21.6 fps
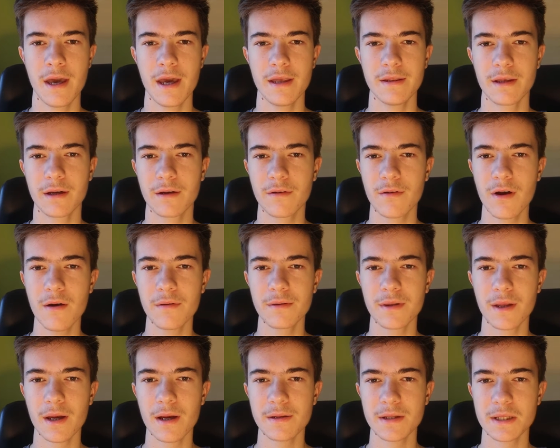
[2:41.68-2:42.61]
In the Crown
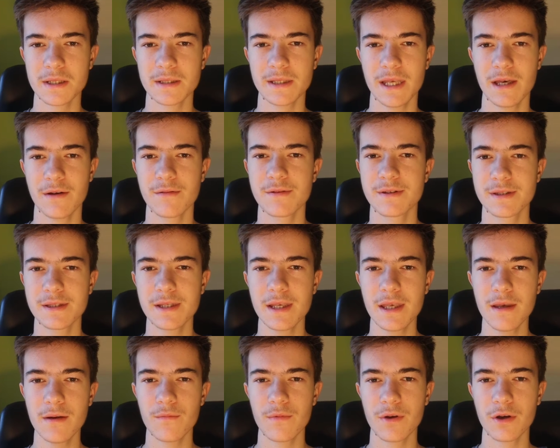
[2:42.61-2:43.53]
Thunder
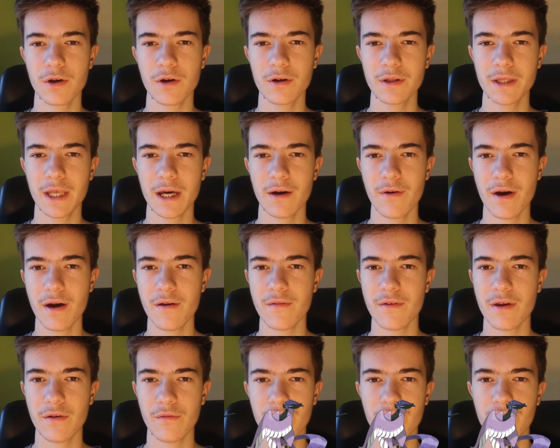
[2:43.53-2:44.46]
DLC, we got
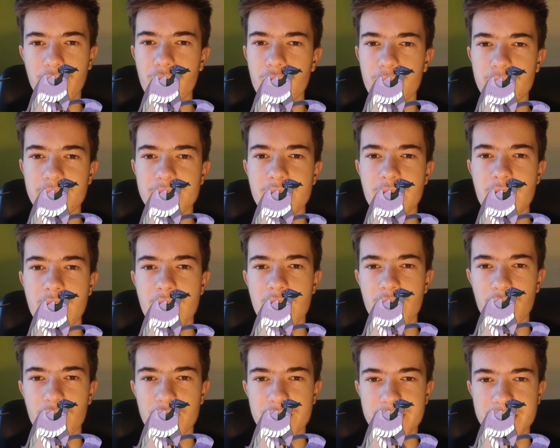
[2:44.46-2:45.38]
Galarian forms
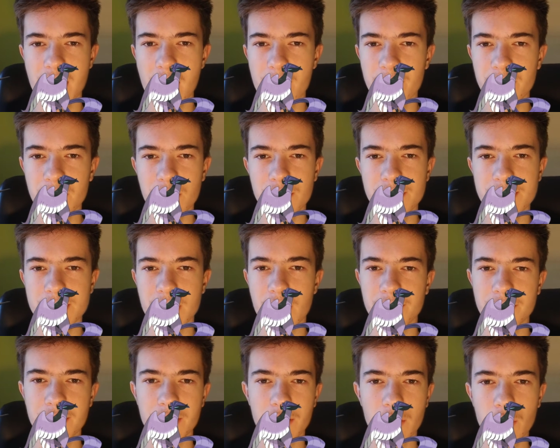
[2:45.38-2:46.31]
for Zapdos,
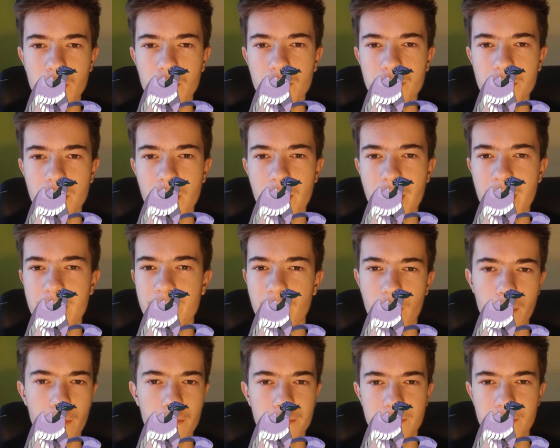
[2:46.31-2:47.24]
Articuno,
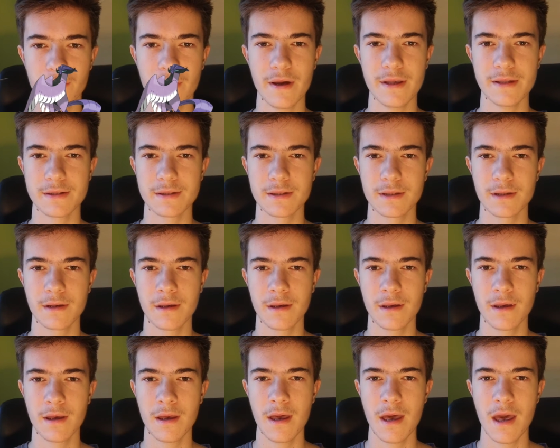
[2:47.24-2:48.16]
and Moltres.
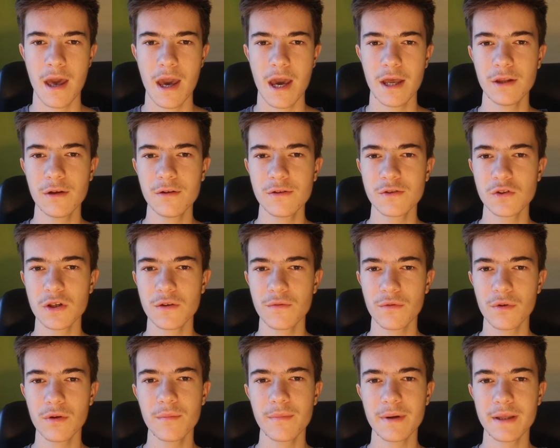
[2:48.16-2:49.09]
And also it
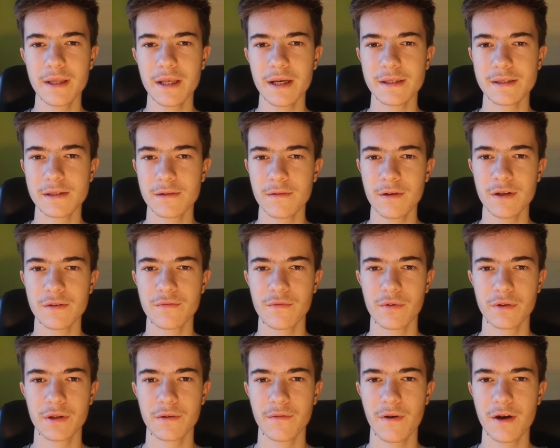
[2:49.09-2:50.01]
wouldn't be that strange
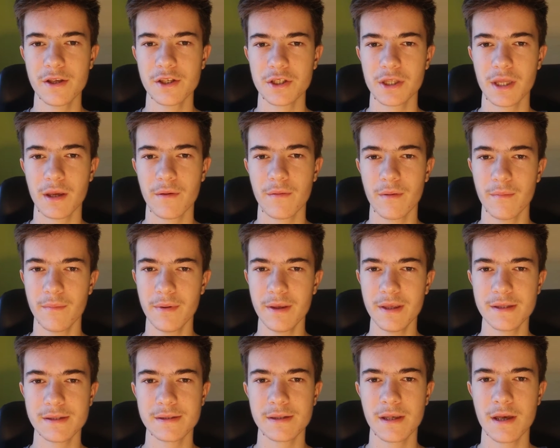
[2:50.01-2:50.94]
for the legendary
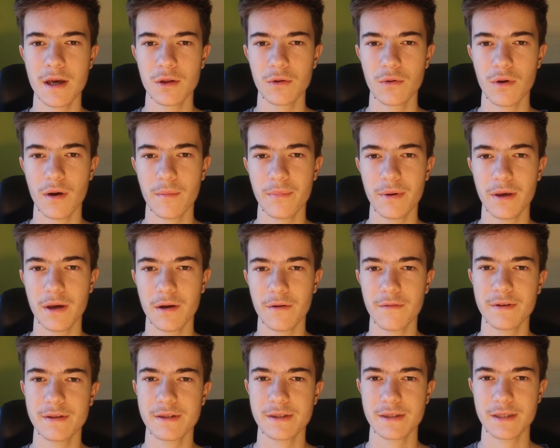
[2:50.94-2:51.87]
beasts to
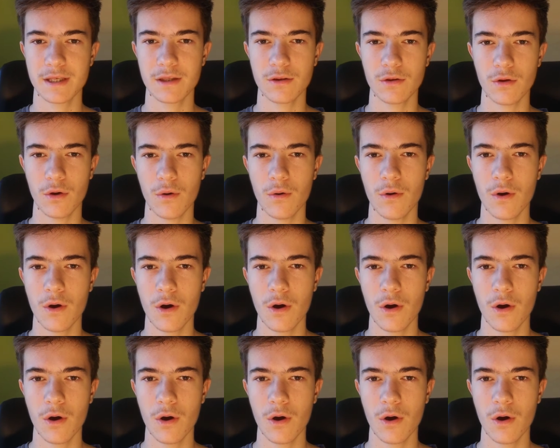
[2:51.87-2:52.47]
appear in Sinnoh,